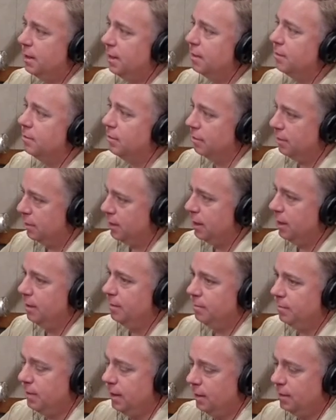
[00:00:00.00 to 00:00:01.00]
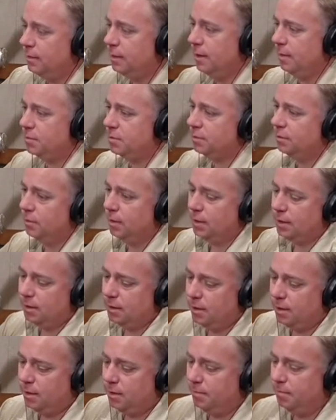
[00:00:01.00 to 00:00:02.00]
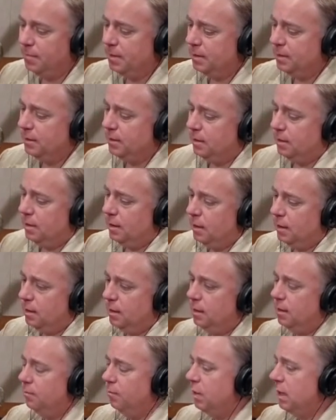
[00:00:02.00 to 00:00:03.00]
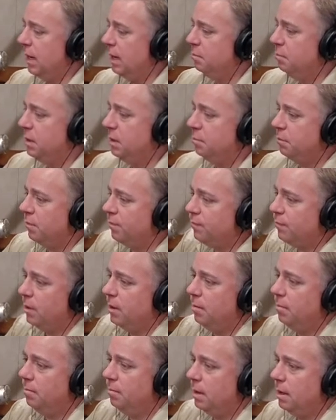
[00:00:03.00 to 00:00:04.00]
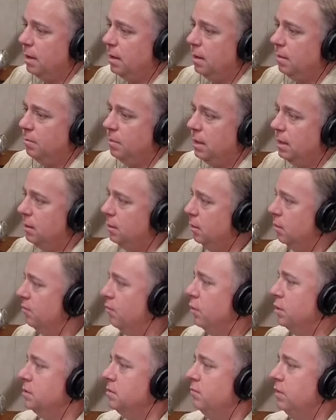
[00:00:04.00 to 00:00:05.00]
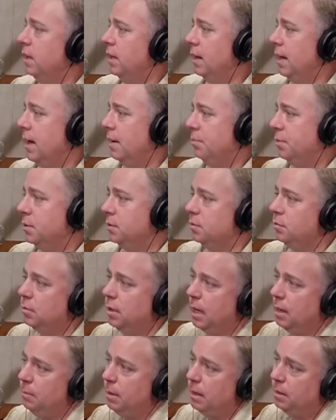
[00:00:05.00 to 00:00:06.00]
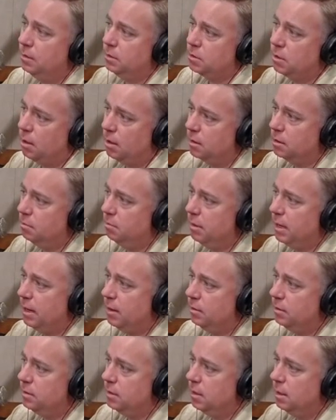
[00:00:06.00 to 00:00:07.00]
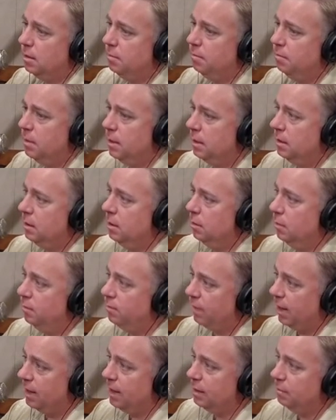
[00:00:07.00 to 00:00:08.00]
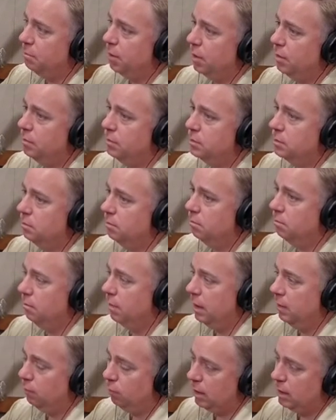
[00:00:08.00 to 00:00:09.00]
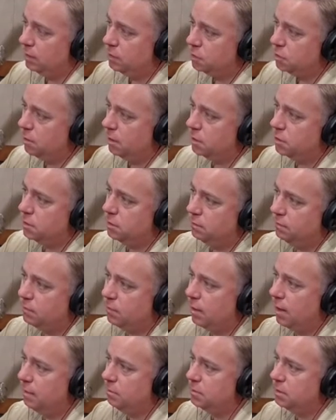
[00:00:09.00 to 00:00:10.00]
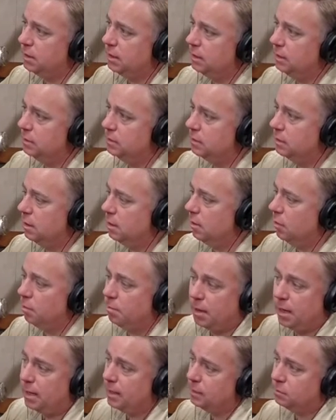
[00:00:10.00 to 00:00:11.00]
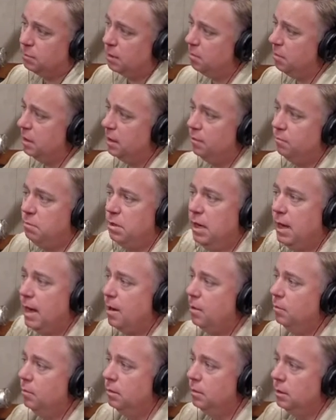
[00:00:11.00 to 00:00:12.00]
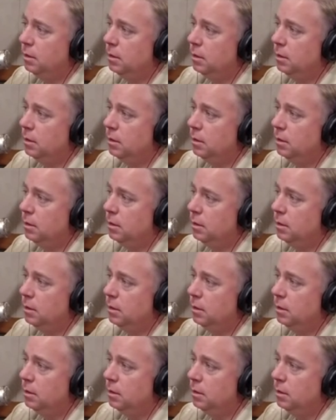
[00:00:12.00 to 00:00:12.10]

doctor. Yeah, yeah, yeah, absolutely. Um, uh, then we had people from um, in the University of Indianapolis who came out and talked about um, you know, finding bones and, and reconstruction of crime scenes uh, or bodies maybe that have been out